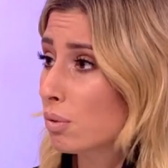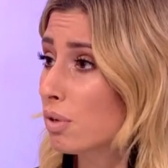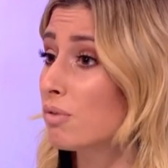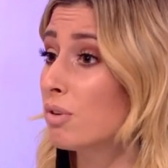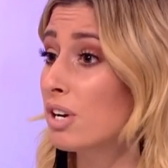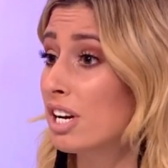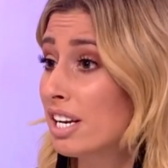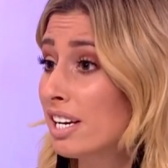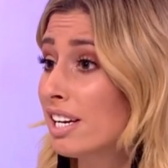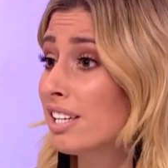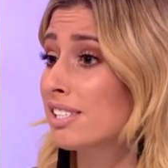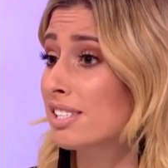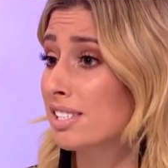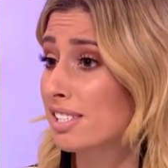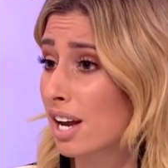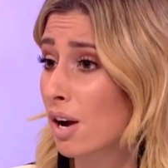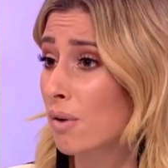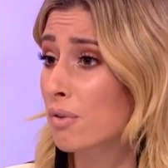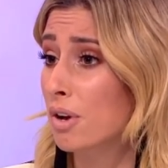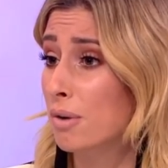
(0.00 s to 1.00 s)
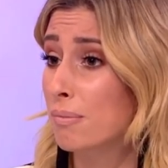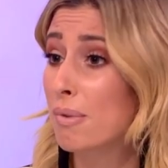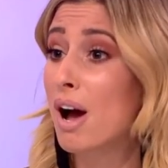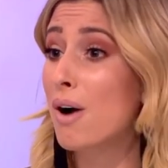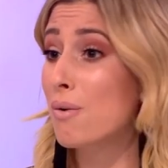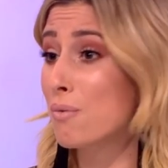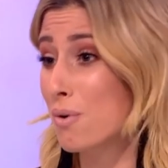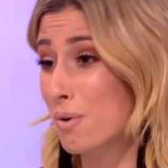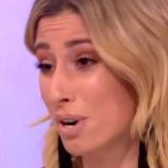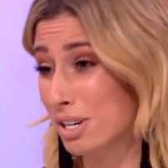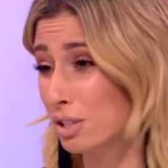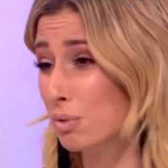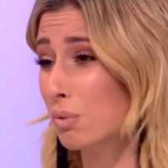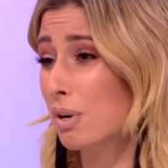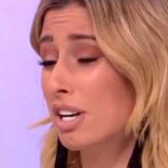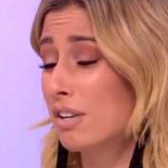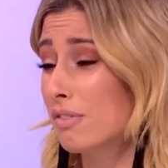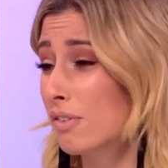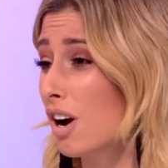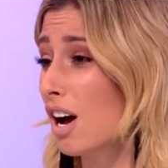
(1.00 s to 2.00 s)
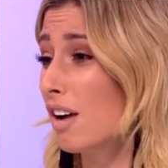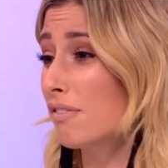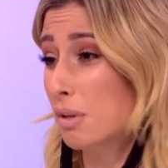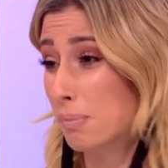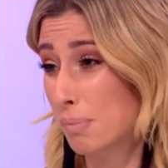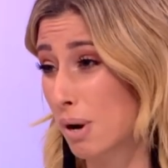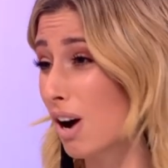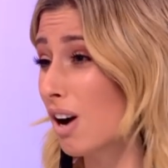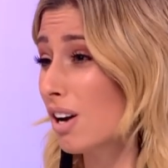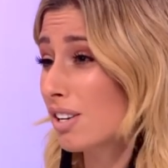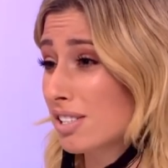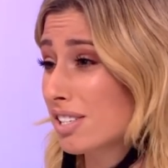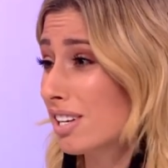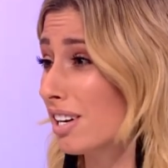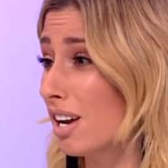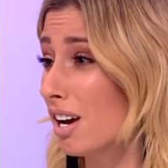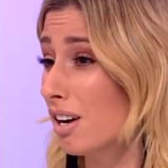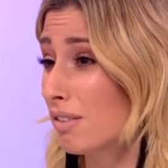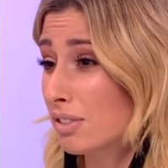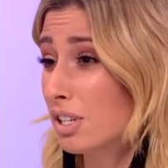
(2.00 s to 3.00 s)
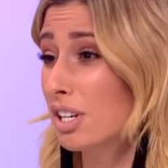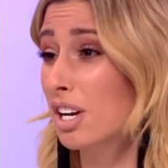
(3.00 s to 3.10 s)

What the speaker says: Do we really need to tell them, well, at 25, you're past it, love.